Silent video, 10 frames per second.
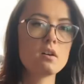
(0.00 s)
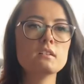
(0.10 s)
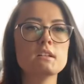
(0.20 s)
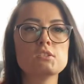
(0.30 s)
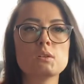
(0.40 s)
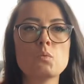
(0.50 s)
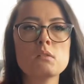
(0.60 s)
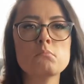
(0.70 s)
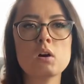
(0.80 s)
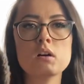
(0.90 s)
it took
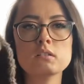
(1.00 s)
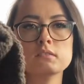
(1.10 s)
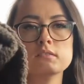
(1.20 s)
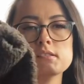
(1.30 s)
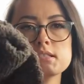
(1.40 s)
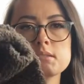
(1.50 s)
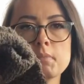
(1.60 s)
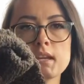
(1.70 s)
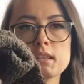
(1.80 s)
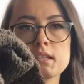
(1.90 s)
one ball to
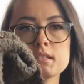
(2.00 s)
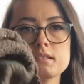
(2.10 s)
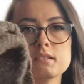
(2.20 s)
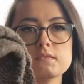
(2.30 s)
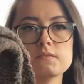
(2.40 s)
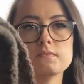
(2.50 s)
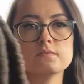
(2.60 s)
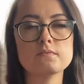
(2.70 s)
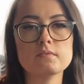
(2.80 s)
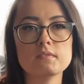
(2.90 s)
make these
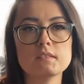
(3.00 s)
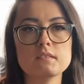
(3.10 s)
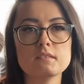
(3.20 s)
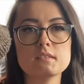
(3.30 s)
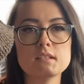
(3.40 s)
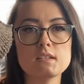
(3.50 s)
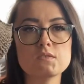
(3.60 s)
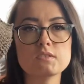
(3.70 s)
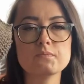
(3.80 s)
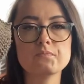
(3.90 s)

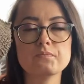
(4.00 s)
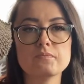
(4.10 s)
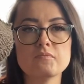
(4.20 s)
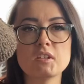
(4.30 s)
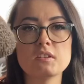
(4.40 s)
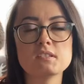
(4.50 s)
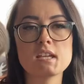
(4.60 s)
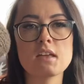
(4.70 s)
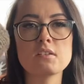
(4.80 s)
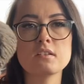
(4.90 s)
sleeves, like
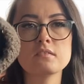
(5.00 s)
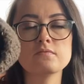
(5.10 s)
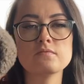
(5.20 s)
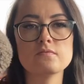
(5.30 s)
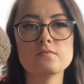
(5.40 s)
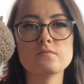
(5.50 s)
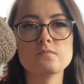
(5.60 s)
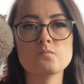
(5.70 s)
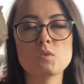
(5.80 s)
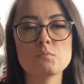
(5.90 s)
together.
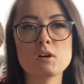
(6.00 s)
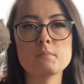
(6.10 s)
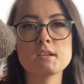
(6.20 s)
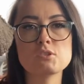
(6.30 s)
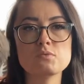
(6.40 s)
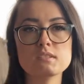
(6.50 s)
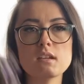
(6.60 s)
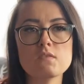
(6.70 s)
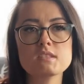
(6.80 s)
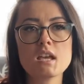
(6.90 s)
One ball made 2
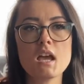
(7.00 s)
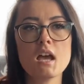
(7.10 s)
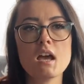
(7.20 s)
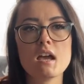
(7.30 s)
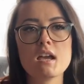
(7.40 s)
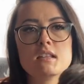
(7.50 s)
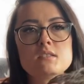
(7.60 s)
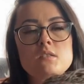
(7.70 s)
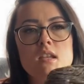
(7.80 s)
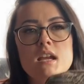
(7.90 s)
sleeves. And
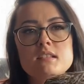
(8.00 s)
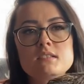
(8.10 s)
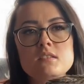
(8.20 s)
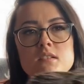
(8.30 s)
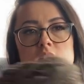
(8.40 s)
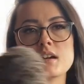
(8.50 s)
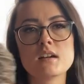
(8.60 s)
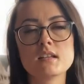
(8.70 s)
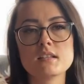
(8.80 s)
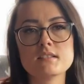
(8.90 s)
so then I started
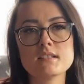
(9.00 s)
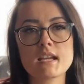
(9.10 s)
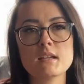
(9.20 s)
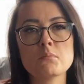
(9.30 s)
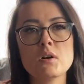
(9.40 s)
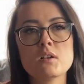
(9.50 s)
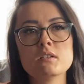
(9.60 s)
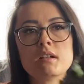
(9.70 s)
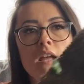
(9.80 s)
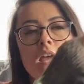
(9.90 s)
on the second
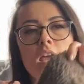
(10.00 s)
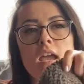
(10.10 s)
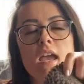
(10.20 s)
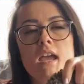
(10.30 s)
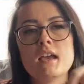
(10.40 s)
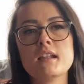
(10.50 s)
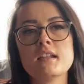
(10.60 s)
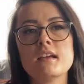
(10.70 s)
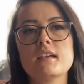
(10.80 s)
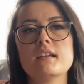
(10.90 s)
ball, and
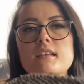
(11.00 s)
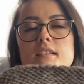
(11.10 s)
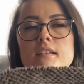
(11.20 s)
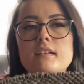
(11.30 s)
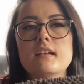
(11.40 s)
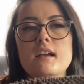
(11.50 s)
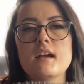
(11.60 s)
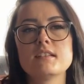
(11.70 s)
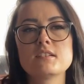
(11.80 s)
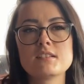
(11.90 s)

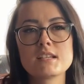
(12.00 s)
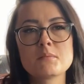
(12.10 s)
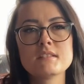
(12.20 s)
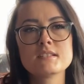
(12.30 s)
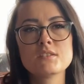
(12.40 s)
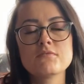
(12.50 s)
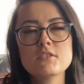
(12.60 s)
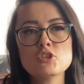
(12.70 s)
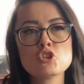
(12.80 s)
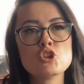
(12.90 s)
I started thinking to myself,
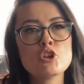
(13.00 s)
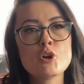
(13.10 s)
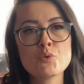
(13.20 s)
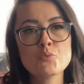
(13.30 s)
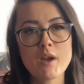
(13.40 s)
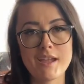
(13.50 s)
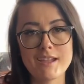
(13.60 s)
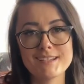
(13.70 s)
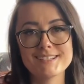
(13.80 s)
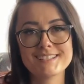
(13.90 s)
there's no
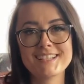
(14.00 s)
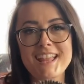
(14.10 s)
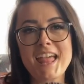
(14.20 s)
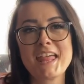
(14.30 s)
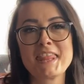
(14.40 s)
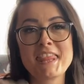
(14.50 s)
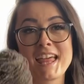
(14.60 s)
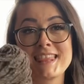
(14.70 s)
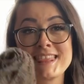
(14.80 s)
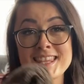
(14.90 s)
way
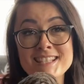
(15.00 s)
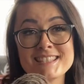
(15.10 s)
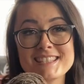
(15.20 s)
that this